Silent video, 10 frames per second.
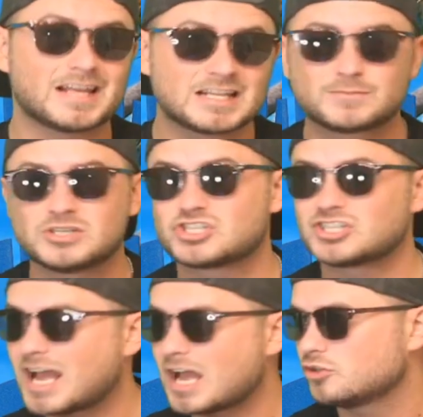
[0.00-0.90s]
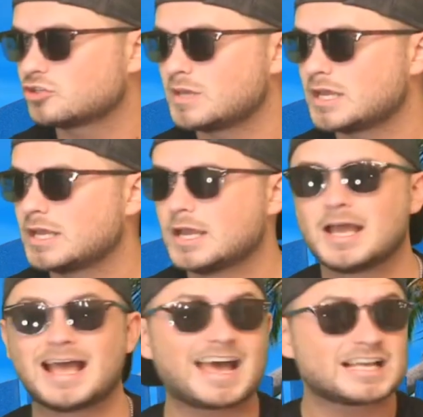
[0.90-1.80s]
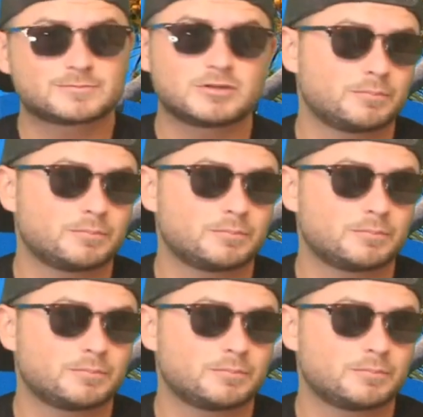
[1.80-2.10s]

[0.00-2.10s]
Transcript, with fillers: against me, challenge me, ask me